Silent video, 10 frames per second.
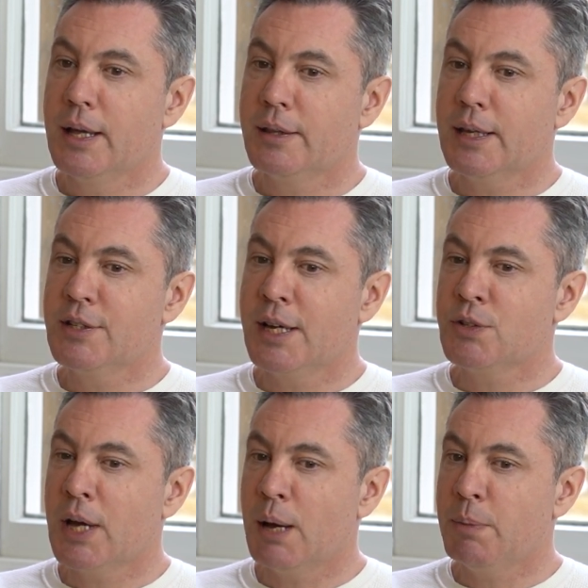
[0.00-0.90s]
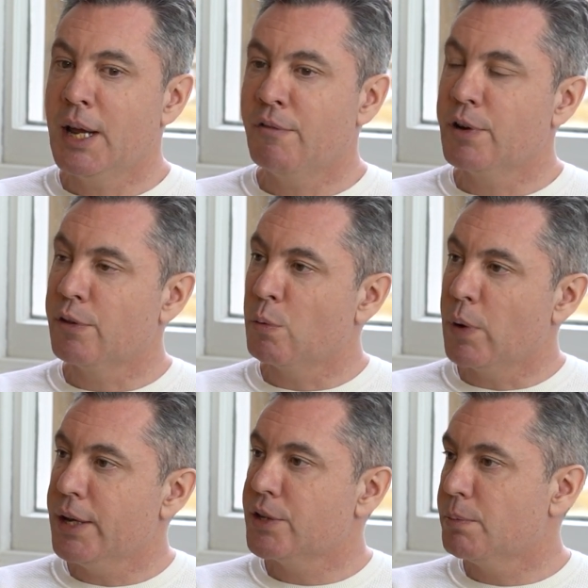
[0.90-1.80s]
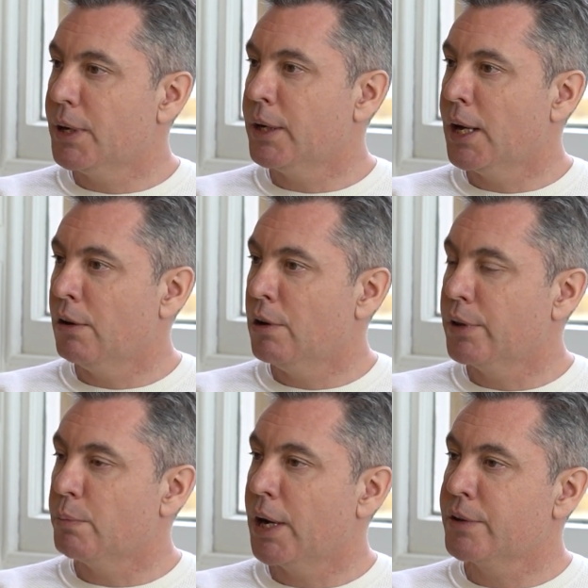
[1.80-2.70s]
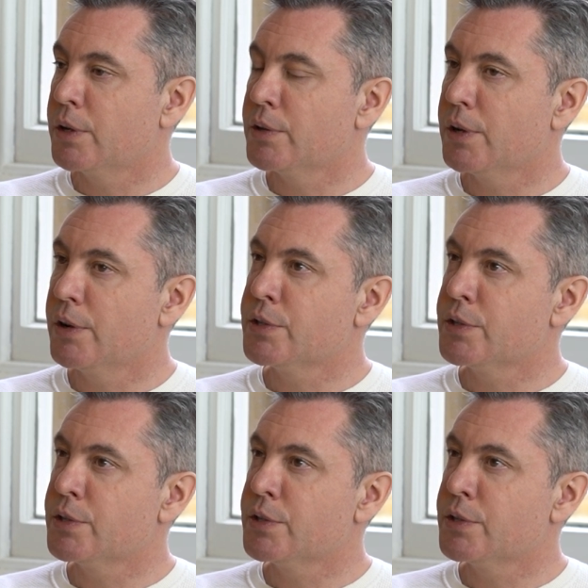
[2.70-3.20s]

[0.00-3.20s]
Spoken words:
They tend to happen every other week, depending on how long the practicals are.